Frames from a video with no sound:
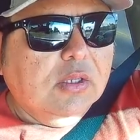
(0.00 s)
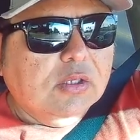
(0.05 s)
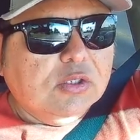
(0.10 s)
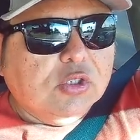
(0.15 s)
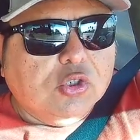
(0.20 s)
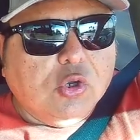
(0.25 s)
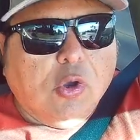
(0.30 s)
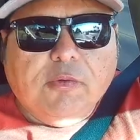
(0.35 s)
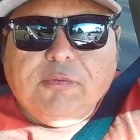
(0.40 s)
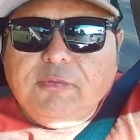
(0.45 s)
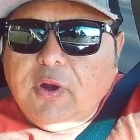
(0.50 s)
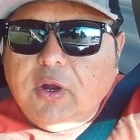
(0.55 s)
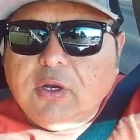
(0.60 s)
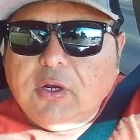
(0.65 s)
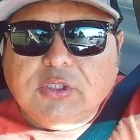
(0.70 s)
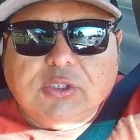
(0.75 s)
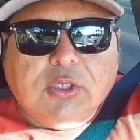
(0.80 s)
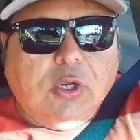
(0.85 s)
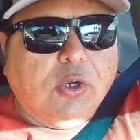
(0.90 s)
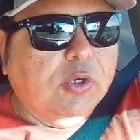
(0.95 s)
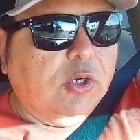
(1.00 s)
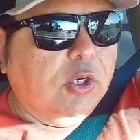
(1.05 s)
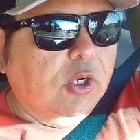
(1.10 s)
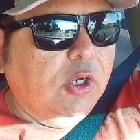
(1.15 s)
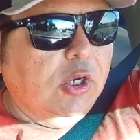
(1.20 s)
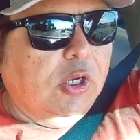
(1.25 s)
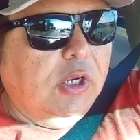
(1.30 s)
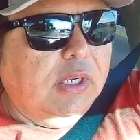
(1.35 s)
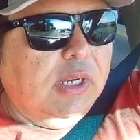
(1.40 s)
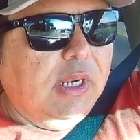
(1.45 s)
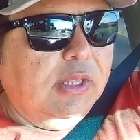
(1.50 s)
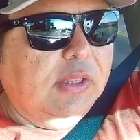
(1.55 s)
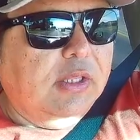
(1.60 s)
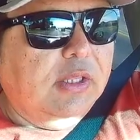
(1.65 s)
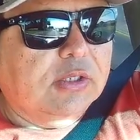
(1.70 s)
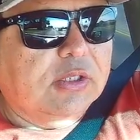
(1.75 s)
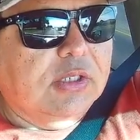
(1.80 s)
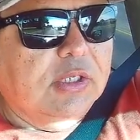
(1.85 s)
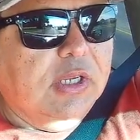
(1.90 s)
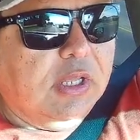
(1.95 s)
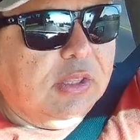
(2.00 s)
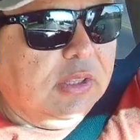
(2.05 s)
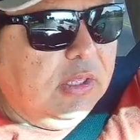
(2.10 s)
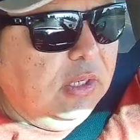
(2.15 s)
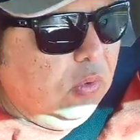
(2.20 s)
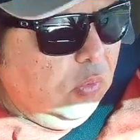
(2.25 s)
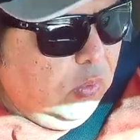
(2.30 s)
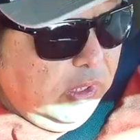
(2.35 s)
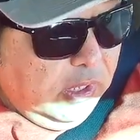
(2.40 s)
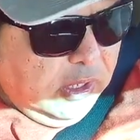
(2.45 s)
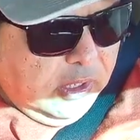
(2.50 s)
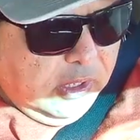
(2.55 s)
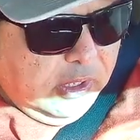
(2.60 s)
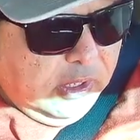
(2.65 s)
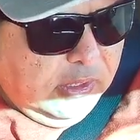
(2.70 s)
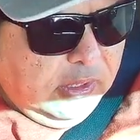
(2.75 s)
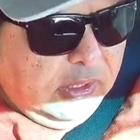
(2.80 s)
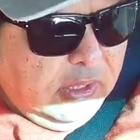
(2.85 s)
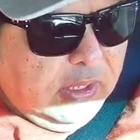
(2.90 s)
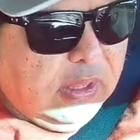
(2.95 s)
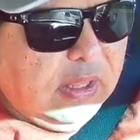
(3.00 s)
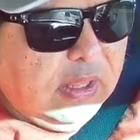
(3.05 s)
so far so good there's nothing weird the